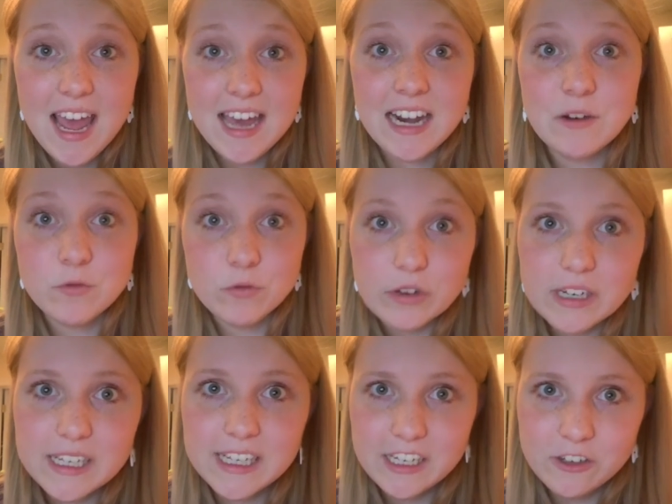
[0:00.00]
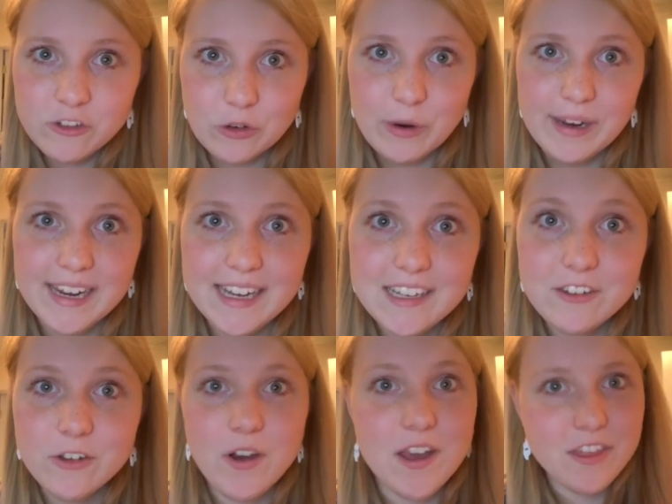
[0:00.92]
and I really enjoyed it,
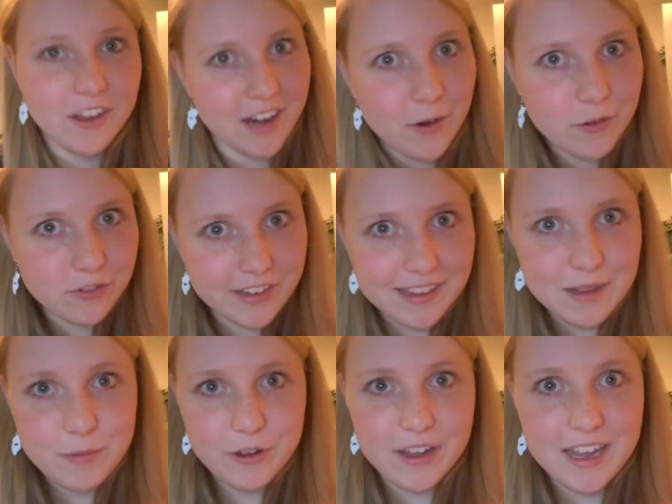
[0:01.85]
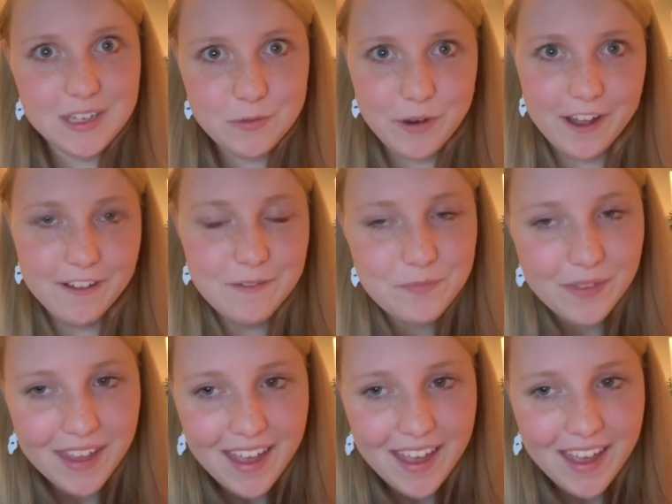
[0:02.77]
so I thought I would read the book as well.